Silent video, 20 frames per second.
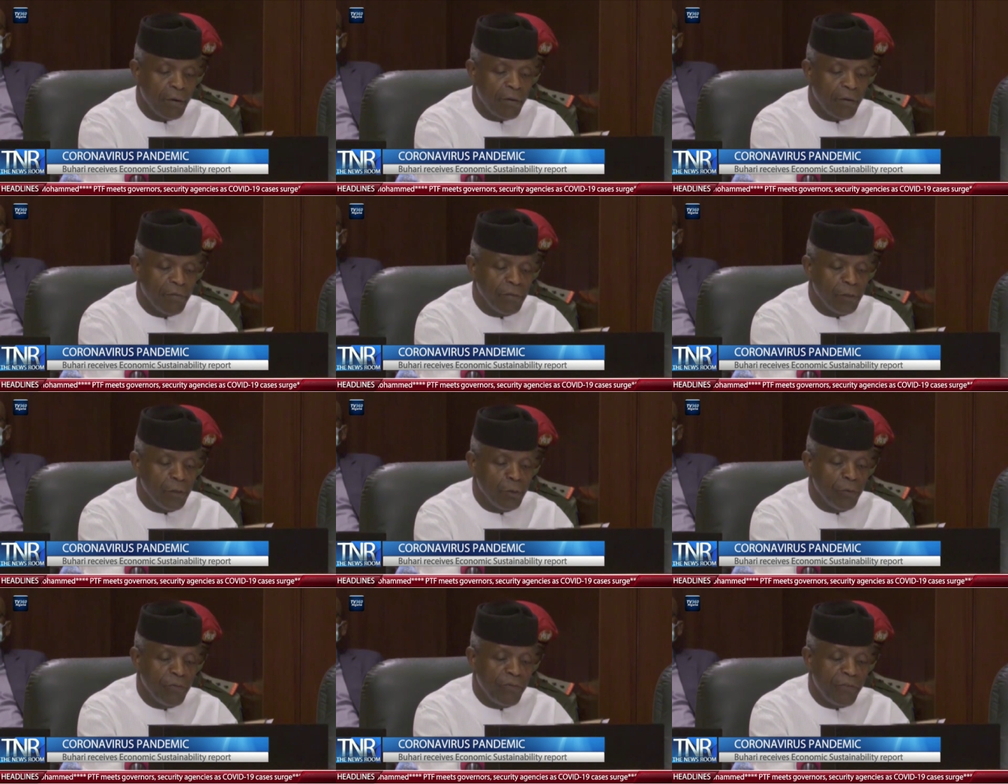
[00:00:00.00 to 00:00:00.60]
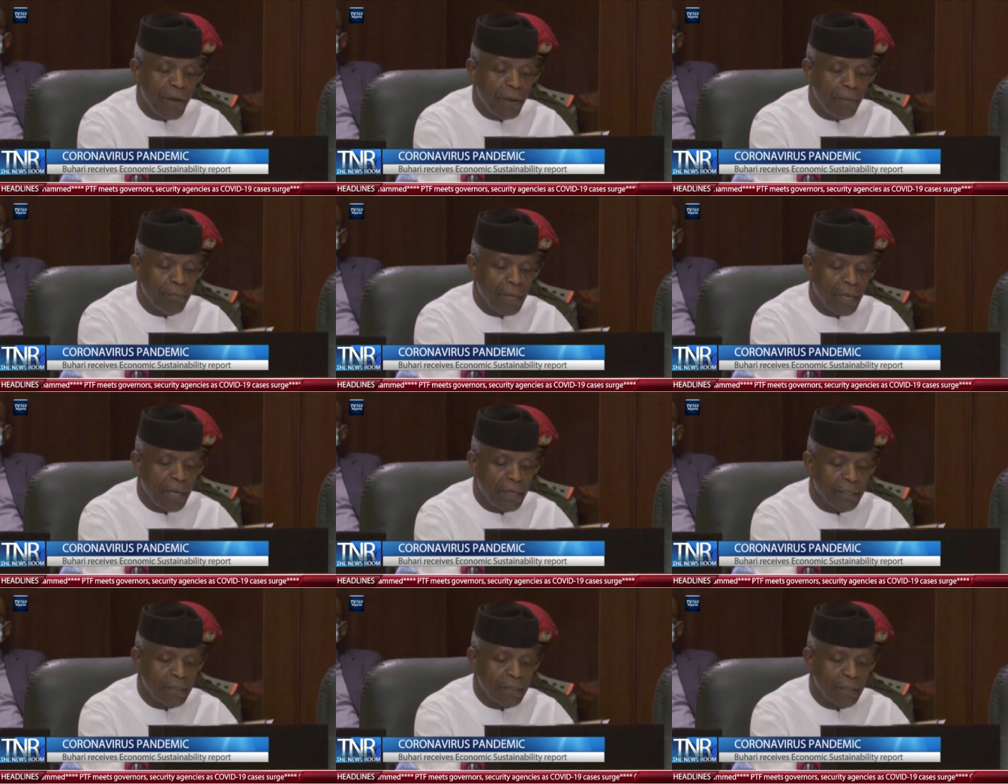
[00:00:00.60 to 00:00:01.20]
of new
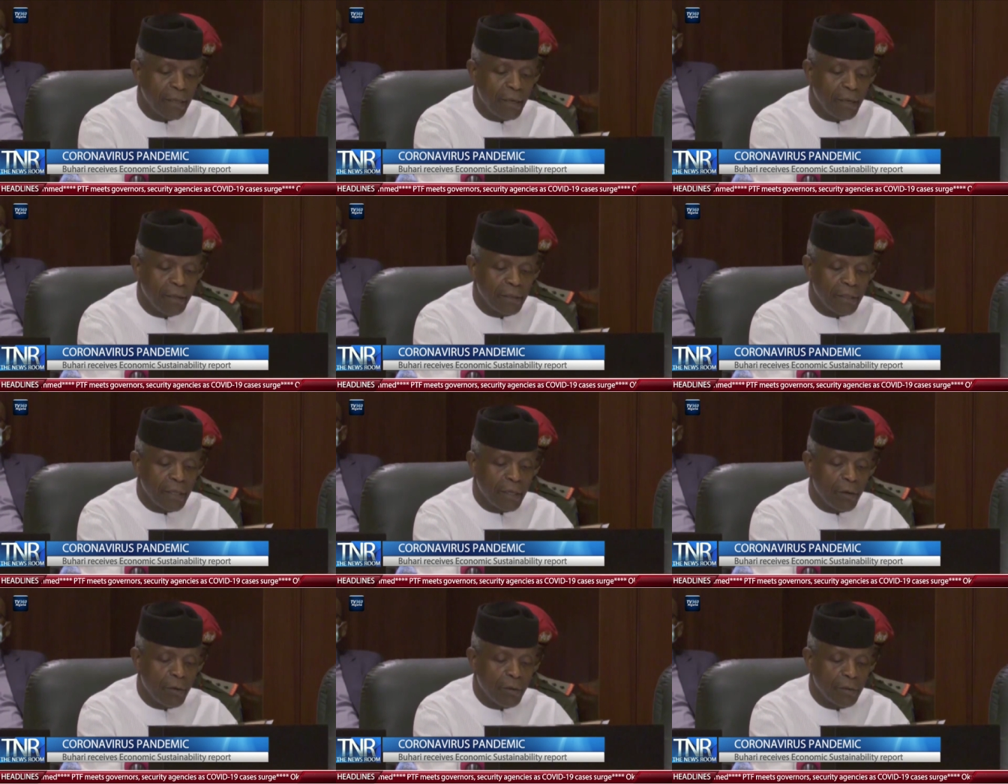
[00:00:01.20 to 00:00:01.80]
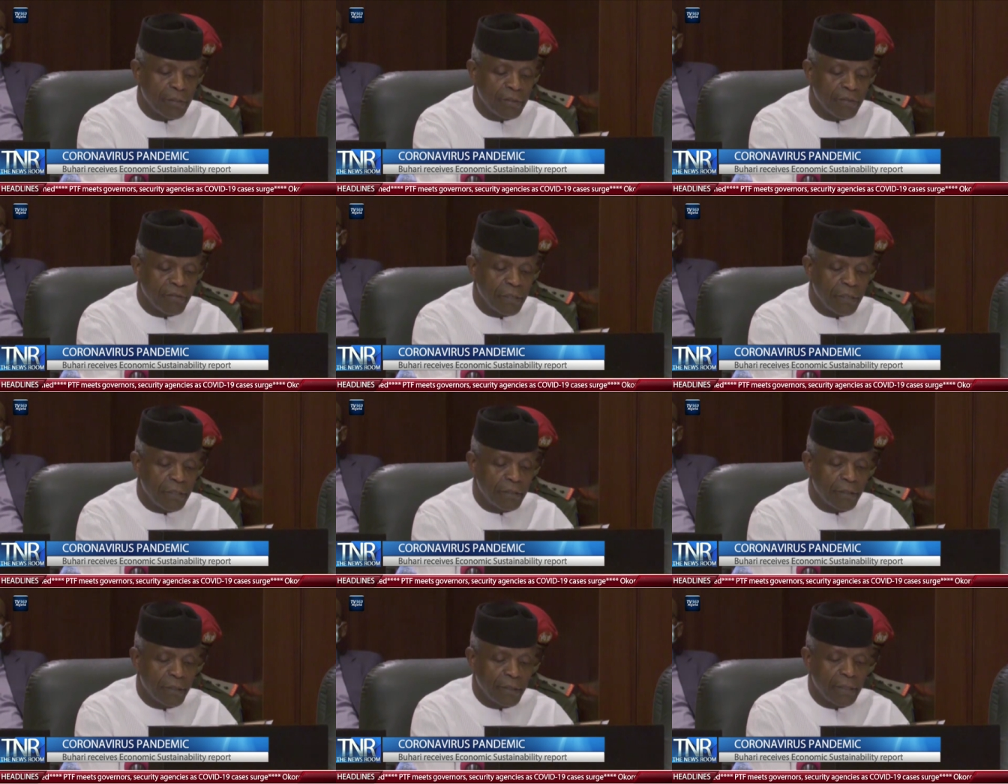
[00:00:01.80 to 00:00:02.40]
farmland under
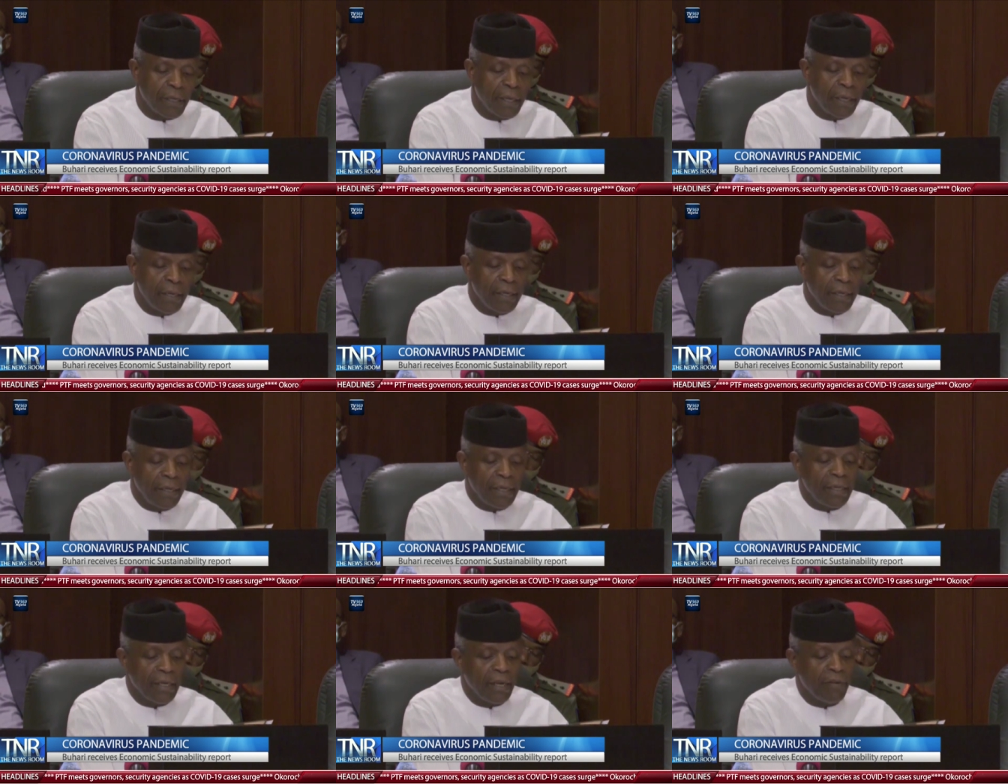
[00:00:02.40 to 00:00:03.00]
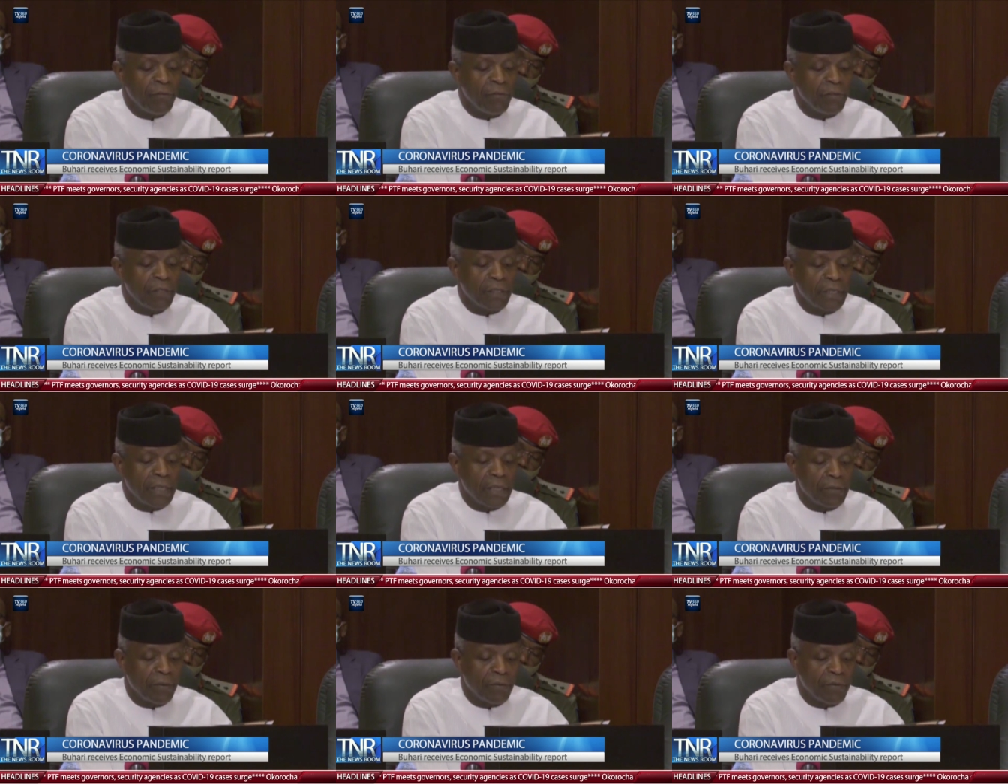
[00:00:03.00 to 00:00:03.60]
cultivation in every
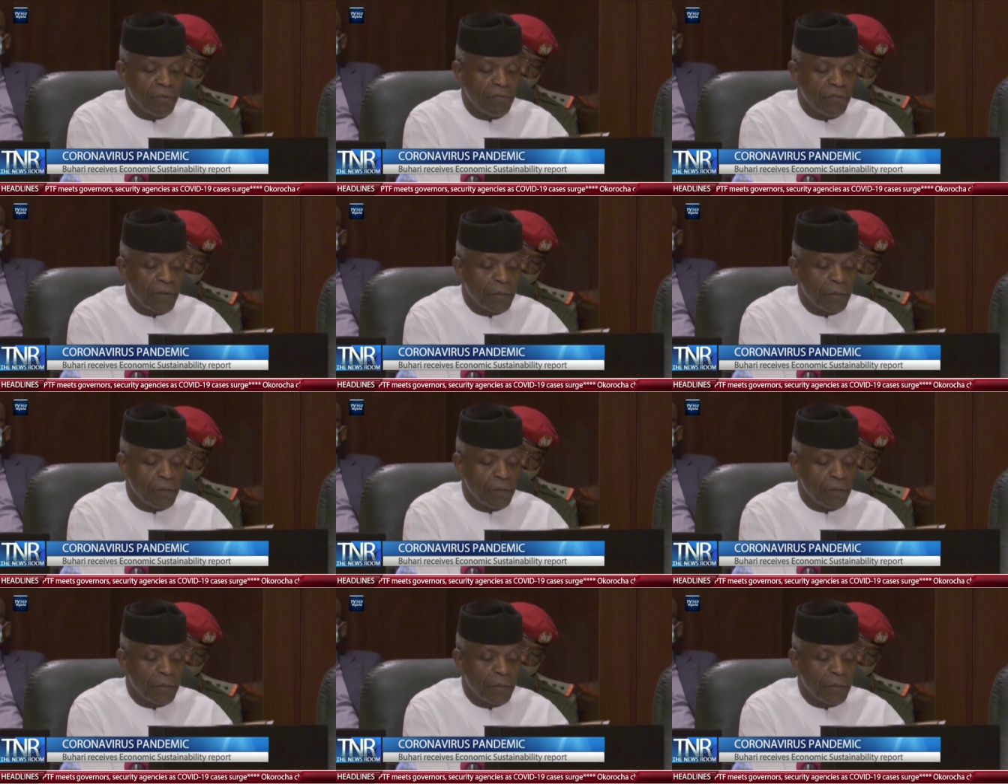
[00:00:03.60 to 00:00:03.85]
state of the